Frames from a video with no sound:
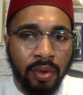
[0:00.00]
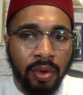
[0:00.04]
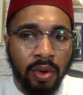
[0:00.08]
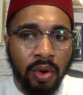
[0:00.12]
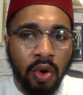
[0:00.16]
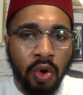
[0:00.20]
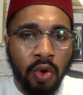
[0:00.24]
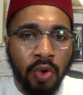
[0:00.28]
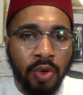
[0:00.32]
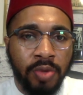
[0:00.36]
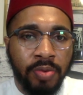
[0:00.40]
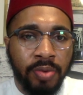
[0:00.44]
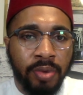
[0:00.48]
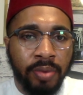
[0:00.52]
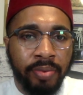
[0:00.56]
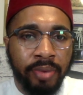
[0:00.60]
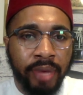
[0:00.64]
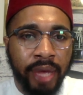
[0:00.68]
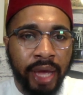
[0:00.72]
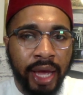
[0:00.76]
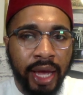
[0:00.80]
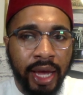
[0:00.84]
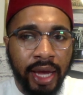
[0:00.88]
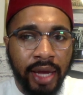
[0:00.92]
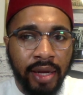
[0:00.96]
who was
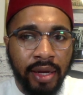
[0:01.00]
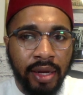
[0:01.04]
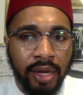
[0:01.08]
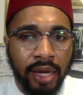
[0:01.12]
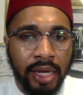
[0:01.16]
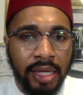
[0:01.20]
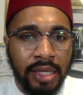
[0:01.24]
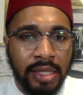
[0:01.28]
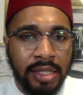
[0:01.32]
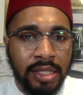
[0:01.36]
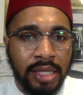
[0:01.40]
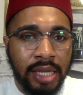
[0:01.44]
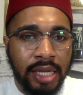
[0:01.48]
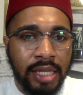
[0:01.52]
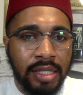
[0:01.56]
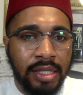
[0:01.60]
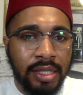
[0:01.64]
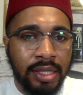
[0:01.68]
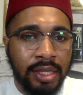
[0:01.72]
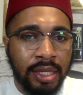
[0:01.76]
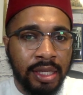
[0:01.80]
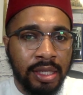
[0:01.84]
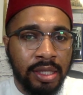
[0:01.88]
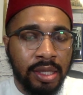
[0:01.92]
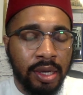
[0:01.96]
prepared and sent to
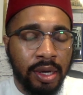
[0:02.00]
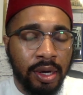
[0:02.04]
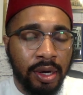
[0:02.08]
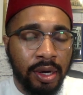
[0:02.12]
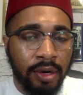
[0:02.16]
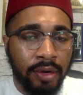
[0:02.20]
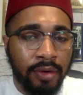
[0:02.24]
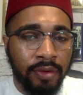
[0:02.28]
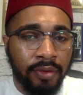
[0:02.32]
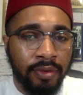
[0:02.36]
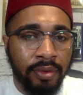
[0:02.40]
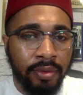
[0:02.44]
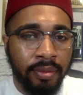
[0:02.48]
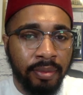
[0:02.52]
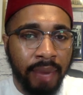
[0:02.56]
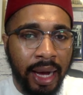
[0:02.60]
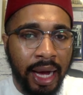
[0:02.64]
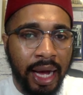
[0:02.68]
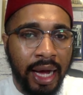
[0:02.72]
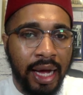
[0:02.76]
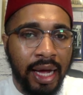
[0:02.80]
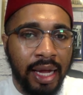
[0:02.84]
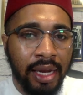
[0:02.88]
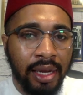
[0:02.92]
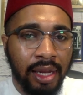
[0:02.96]
this earth
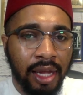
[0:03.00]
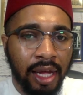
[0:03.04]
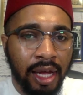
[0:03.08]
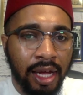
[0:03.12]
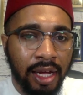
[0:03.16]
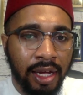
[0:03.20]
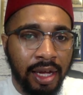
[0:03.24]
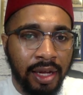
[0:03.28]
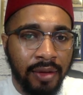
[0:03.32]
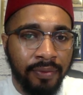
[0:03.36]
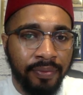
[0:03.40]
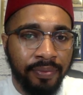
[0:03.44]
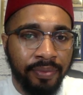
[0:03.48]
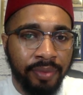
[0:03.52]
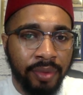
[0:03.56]
by Allah